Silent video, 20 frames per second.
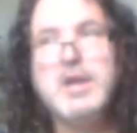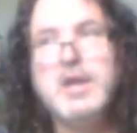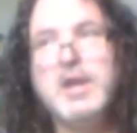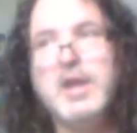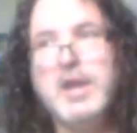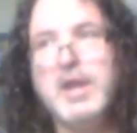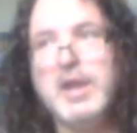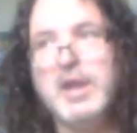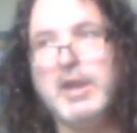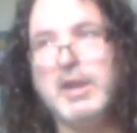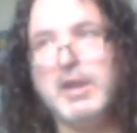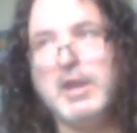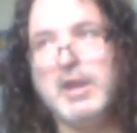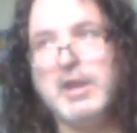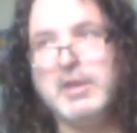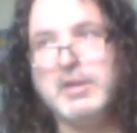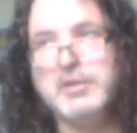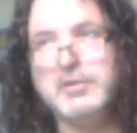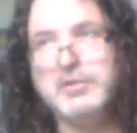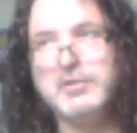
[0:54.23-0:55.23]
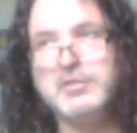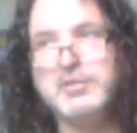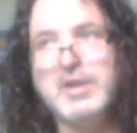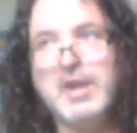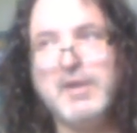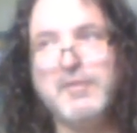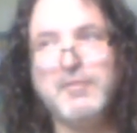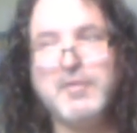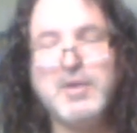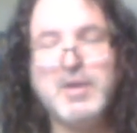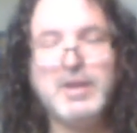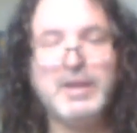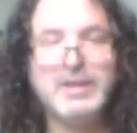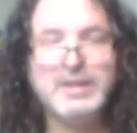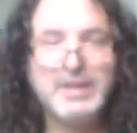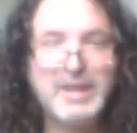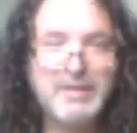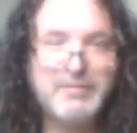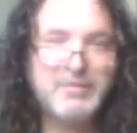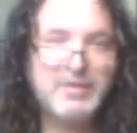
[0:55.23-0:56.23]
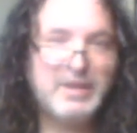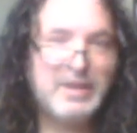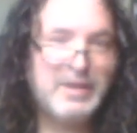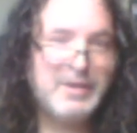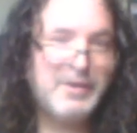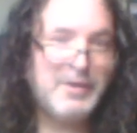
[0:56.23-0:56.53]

and there's never any levity